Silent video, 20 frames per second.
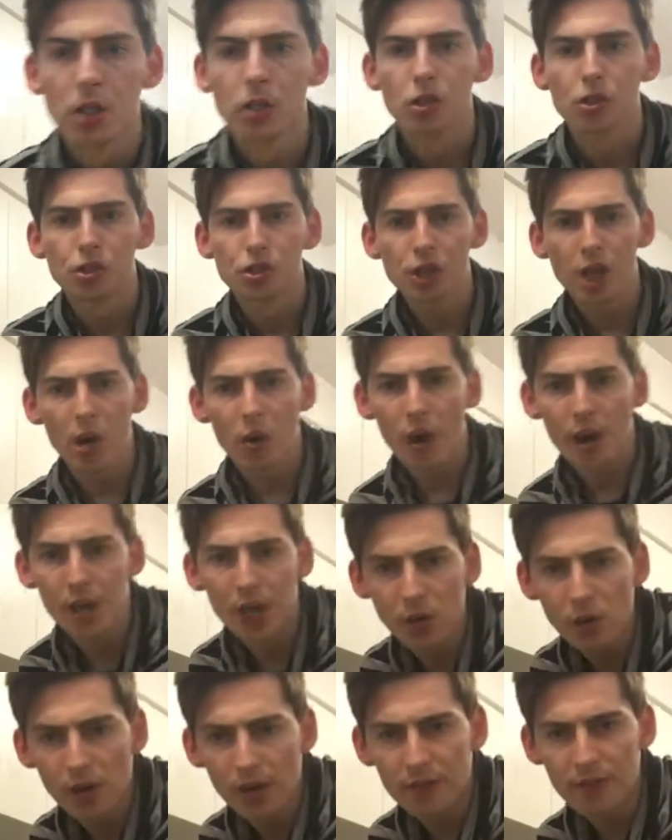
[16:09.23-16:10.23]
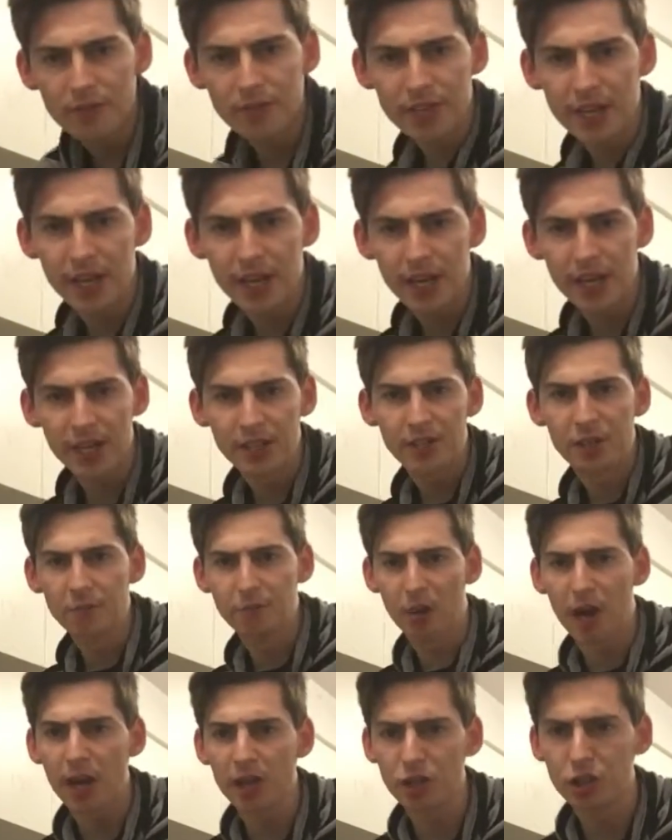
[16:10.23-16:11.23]
So I know I've said
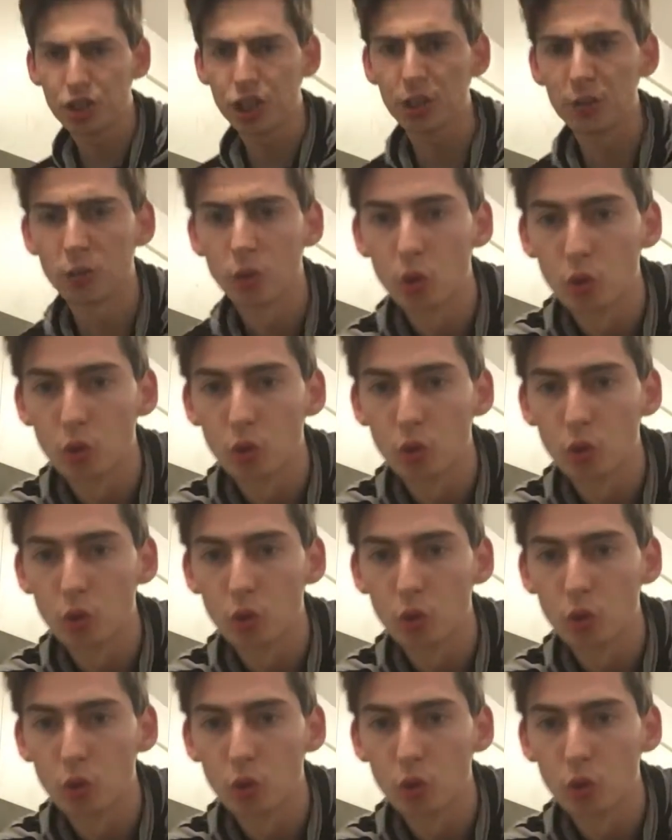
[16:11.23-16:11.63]
bye to you